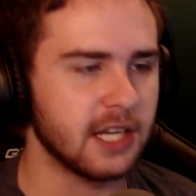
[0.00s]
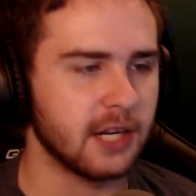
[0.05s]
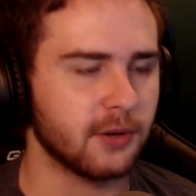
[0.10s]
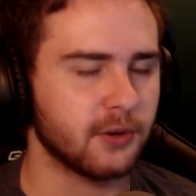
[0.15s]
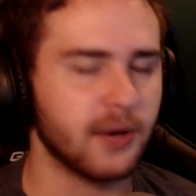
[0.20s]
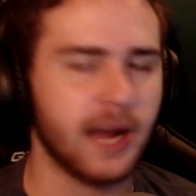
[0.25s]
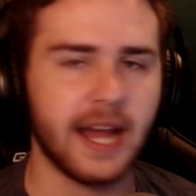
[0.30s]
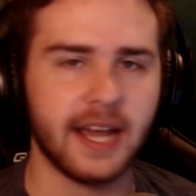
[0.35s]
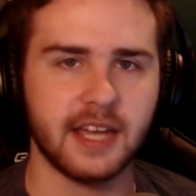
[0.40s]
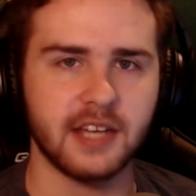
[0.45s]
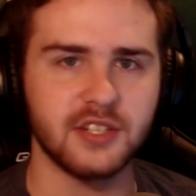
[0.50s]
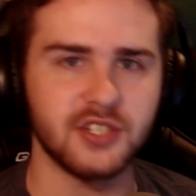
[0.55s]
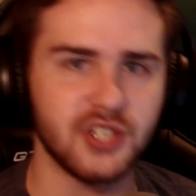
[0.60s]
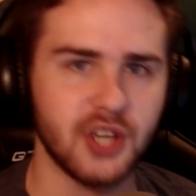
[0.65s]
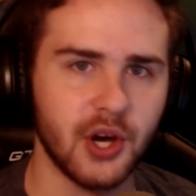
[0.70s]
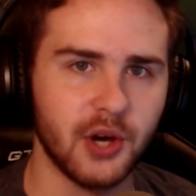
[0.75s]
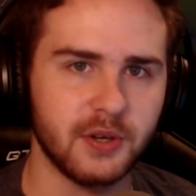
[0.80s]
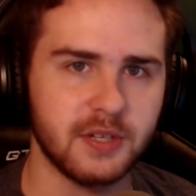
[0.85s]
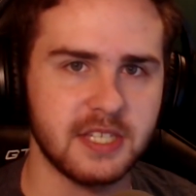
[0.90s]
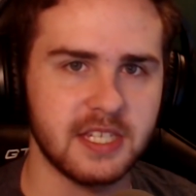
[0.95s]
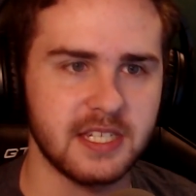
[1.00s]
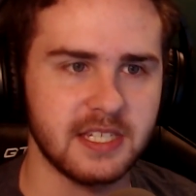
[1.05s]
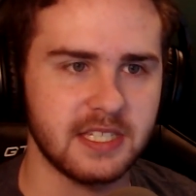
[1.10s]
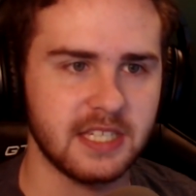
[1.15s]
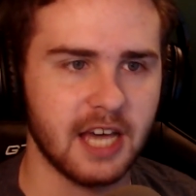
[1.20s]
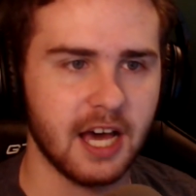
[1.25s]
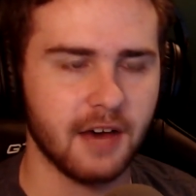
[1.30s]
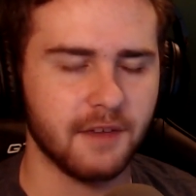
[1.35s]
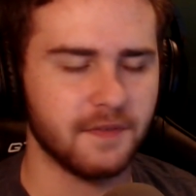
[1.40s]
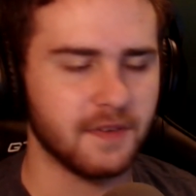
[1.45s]
cracking jokes and
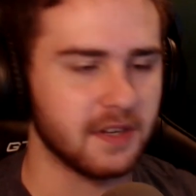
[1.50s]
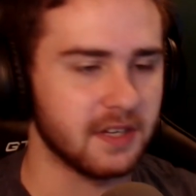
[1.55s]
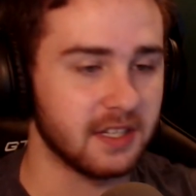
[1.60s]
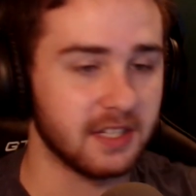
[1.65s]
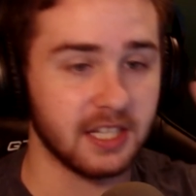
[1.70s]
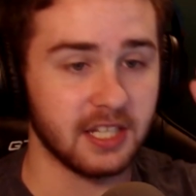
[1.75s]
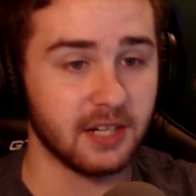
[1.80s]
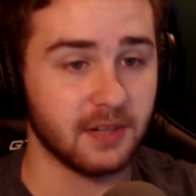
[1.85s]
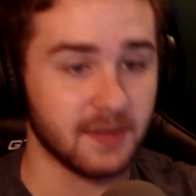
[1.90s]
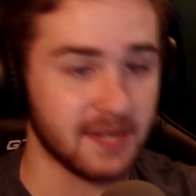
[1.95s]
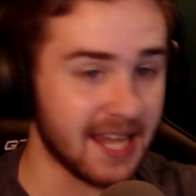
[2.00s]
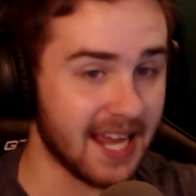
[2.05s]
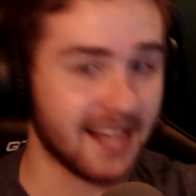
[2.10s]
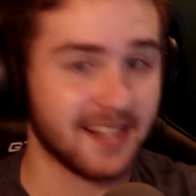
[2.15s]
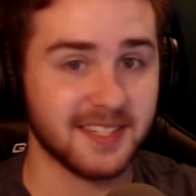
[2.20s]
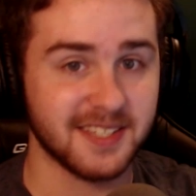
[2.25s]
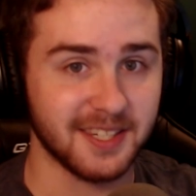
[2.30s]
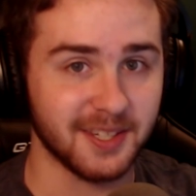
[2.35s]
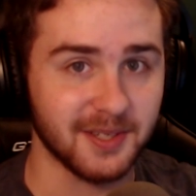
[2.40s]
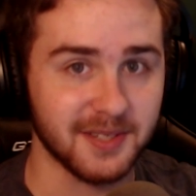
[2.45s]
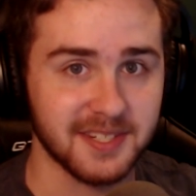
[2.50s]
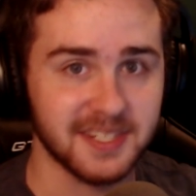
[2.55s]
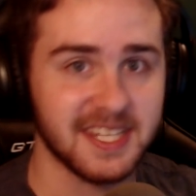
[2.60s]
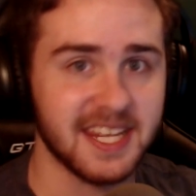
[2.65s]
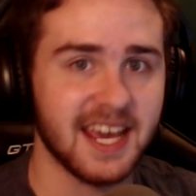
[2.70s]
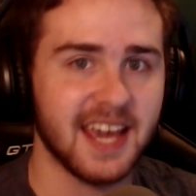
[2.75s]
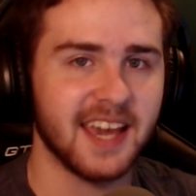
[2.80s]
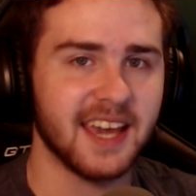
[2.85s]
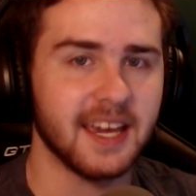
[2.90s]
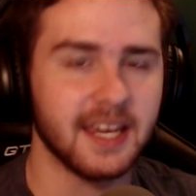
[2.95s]
stuff and, next you'll
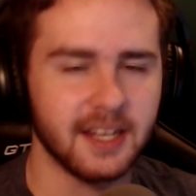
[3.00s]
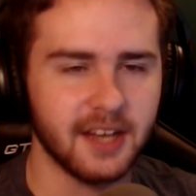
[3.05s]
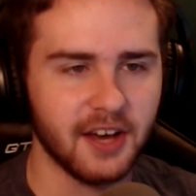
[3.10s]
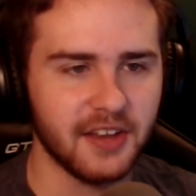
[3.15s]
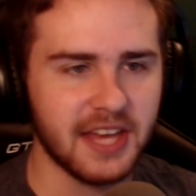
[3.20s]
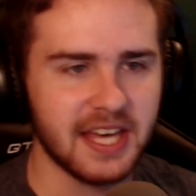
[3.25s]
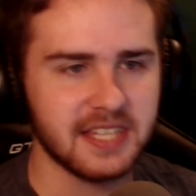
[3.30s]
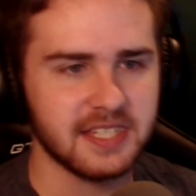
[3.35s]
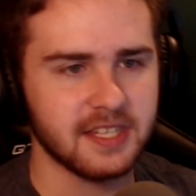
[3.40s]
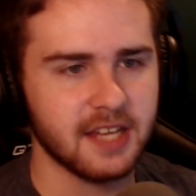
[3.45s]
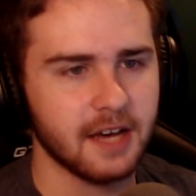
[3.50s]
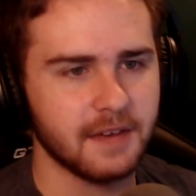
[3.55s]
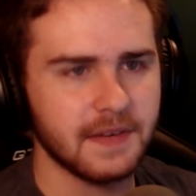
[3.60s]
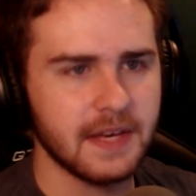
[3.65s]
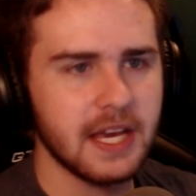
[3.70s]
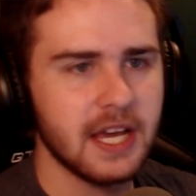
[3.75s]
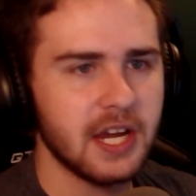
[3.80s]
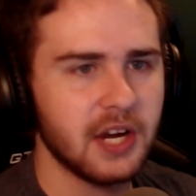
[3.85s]
say and all that stuff.